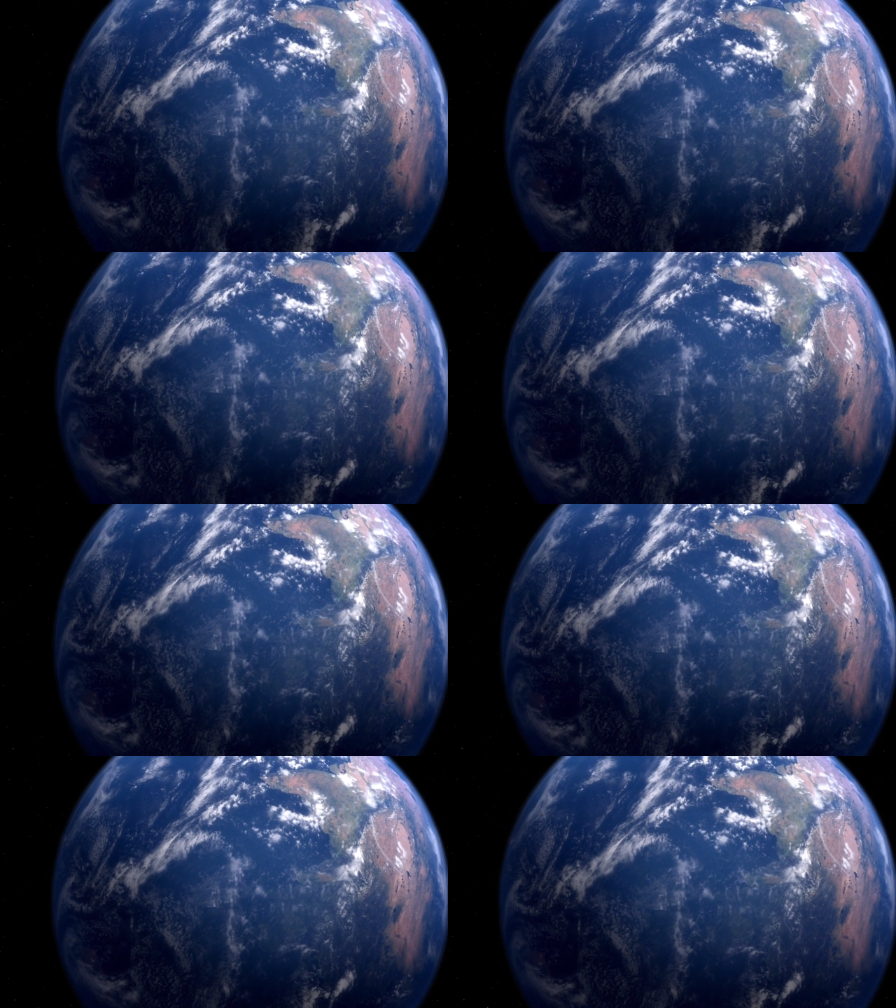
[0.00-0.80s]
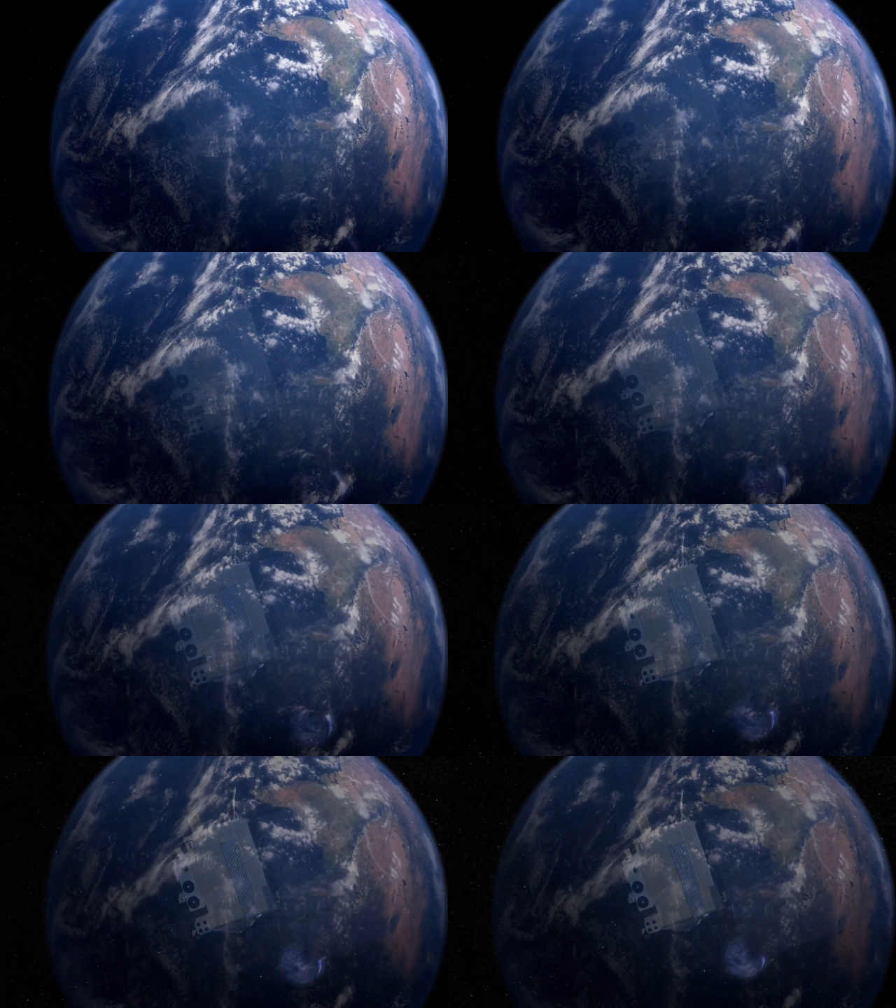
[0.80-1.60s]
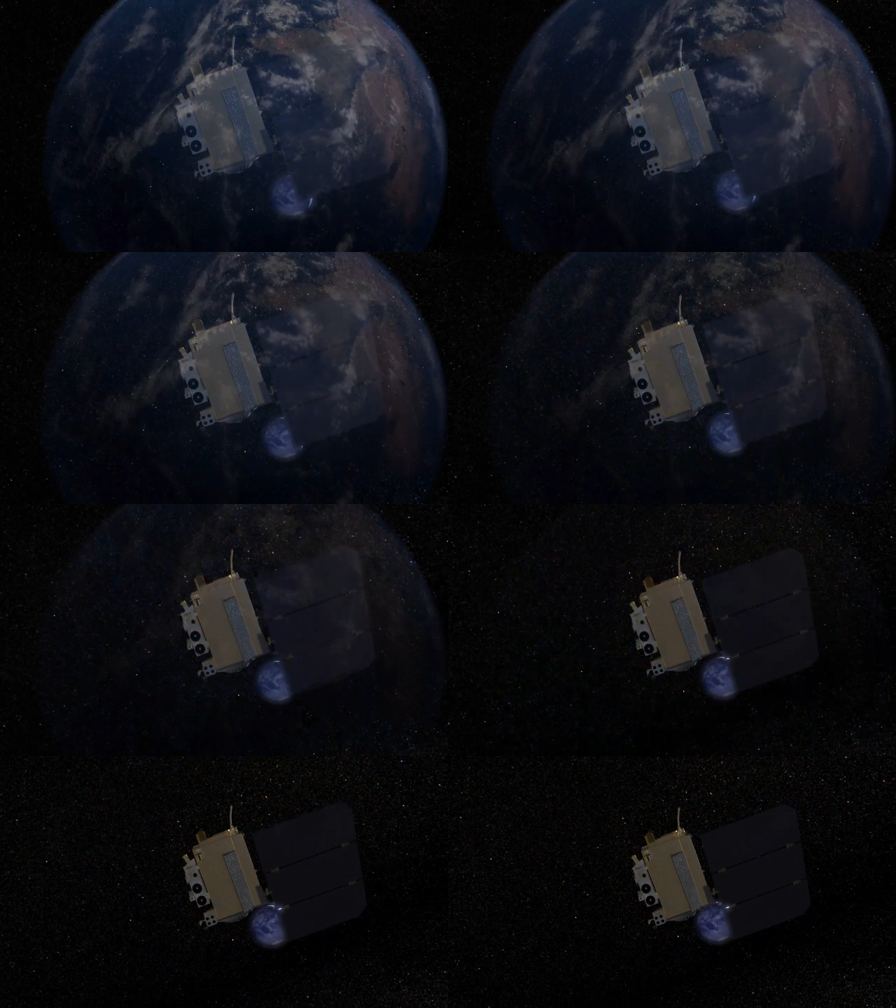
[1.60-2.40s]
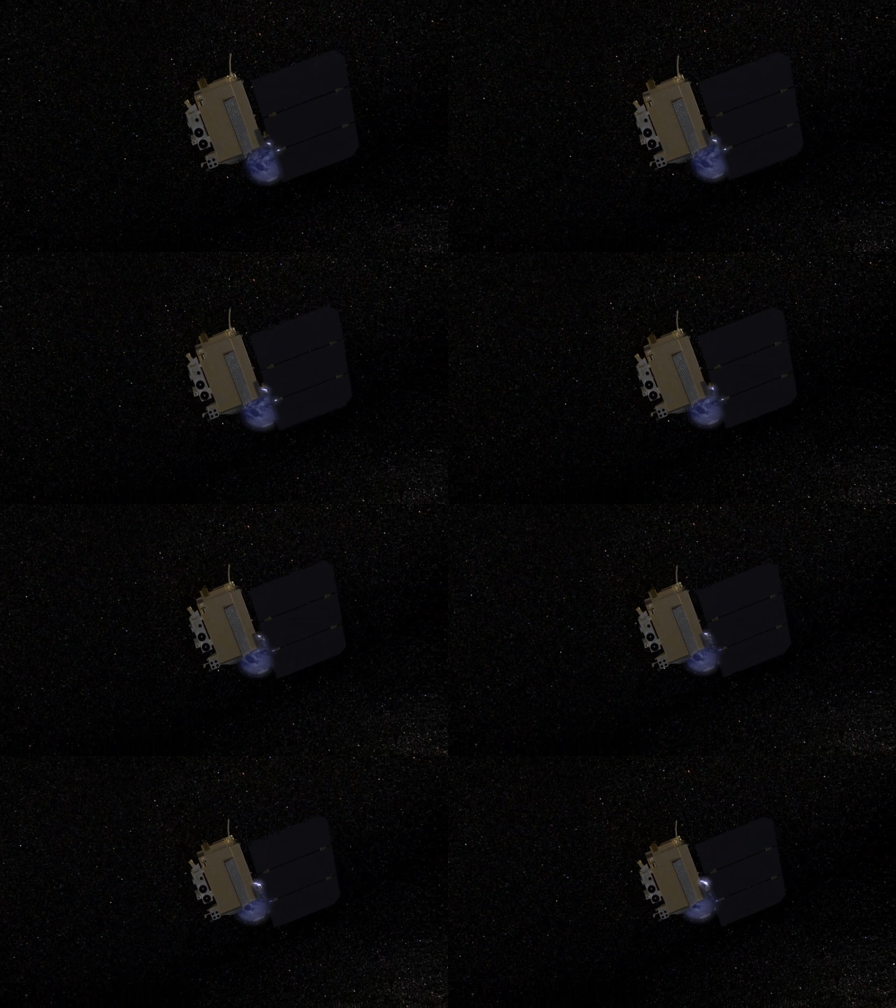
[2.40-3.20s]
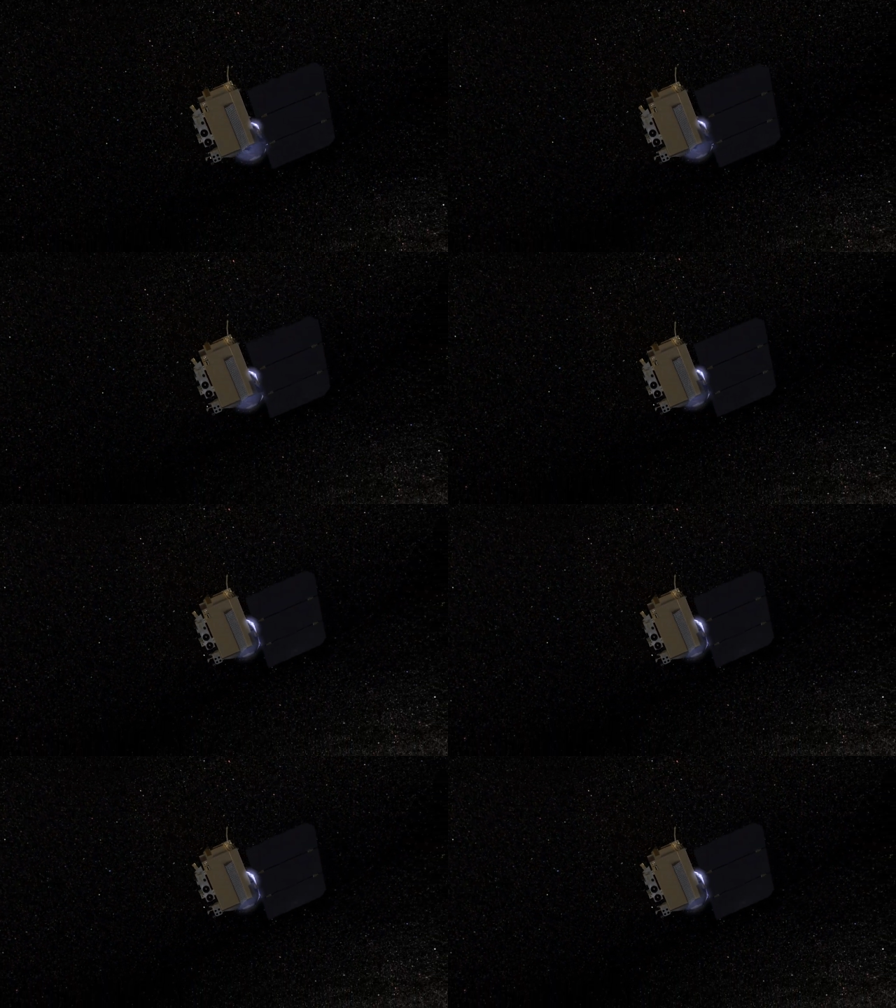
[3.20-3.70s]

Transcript: Nobody's mouth can be seen.